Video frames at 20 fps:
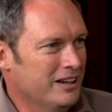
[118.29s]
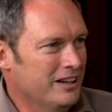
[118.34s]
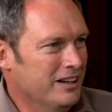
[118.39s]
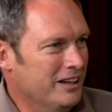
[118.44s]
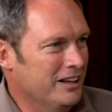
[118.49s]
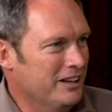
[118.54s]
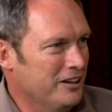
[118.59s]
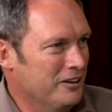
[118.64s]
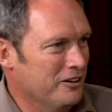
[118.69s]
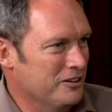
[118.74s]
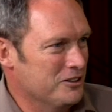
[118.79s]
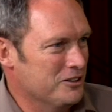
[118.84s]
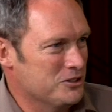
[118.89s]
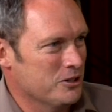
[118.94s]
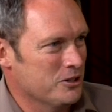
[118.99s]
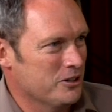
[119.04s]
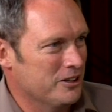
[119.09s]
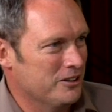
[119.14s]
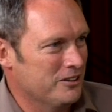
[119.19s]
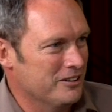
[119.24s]
And then I
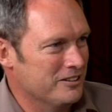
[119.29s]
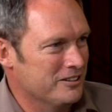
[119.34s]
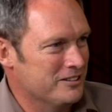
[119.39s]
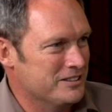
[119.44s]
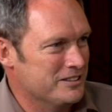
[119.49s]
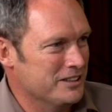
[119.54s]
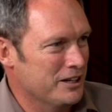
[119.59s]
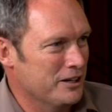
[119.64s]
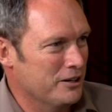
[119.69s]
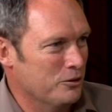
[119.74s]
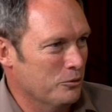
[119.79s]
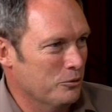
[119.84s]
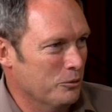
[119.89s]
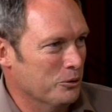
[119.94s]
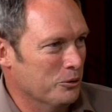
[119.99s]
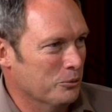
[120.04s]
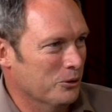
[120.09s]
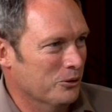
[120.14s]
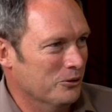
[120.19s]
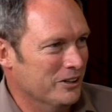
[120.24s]
decided that uh, what
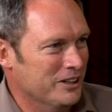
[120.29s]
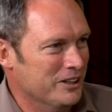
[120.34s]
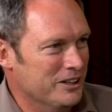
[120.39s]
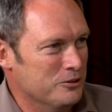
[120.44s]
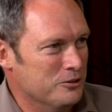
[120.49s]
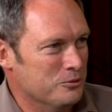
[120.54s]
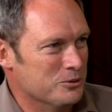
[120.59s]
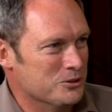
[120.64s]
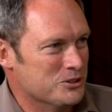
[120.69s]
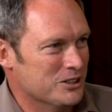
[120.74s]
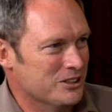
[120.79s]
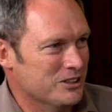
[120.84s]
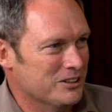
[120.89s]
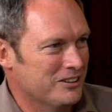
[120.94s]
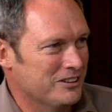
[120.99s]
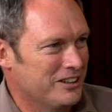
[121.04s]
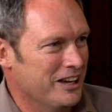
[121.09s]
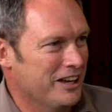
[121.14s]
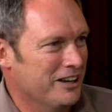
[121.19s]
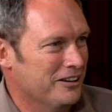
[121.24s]
the world needed was a
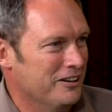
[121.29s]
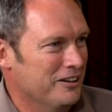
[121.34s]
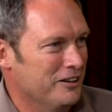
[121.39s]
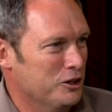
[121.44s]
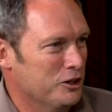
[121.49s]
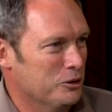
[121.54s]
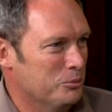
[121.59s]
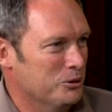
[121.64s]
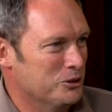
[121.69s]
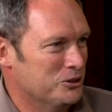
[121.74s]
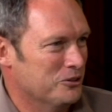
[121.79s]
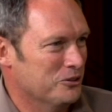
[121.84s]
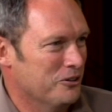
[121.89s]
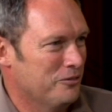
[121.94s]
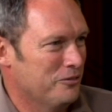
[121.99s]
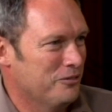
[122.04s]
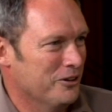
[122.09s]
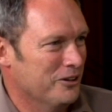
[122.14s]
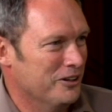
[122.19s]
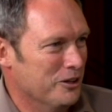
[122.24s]
gun that you could put your
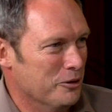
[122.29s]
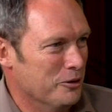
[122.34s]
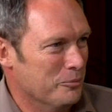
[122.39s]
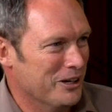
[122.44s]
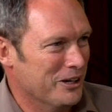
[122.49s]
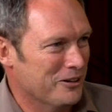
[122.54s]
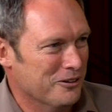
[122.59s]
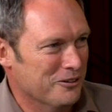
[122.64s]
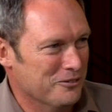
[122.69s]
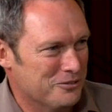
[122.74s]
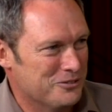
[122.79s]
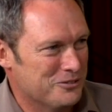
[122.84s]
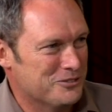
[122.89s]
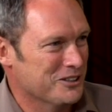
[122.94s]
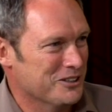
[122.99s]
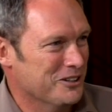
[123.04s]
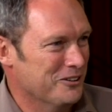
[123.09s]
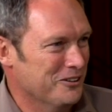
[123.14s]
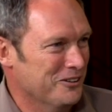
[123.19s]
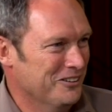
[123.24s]
iPhone in the back of.
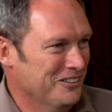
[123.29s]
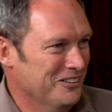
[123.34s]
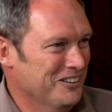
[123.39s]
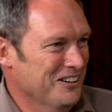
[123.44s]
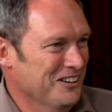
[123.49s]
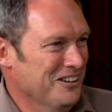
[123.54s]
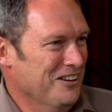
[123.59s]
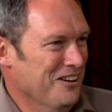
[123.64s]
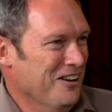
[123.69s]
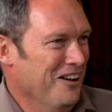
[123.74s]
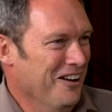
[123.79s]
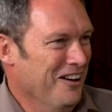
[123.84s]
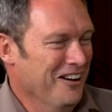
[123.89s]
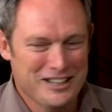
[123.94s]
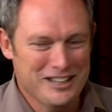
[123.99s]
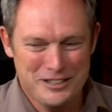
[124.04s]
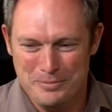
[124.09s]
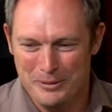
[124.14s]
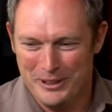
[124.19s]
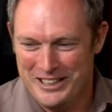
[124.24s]
So I
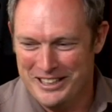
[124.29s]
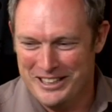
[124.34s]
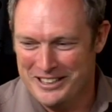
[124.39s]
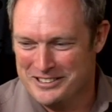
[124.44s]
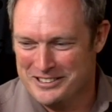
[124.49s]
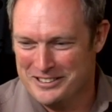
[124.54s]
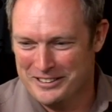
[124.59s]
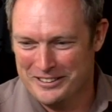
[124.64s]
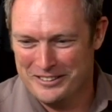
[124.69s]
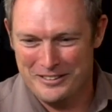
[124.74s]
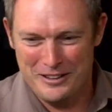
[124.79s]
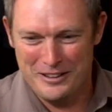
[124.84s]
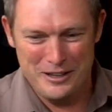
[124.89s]
guess my kids are